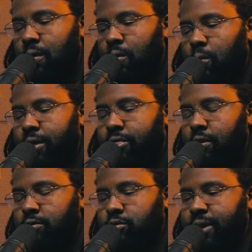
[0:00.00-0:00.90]
with
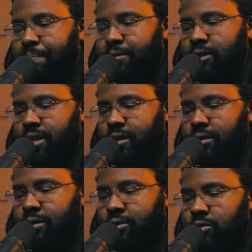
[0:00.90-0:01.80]
those three
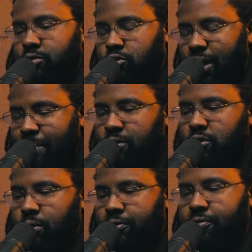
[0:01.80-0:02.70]
epicenters,
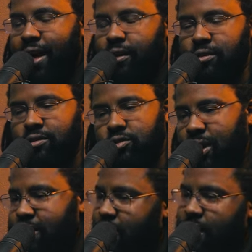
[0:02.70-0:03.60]
tremors were felt, and
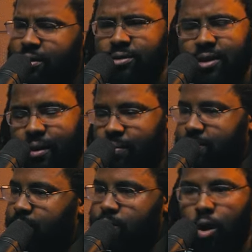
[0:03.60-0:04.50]
Trayvon was like,
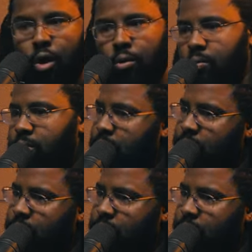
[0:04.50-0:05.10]
"Whoa,